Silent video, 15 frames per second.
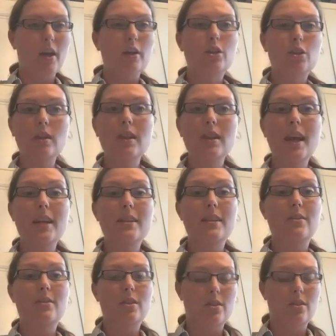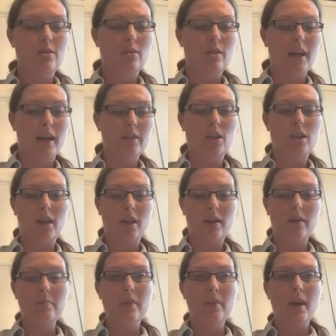During the 1832 election year,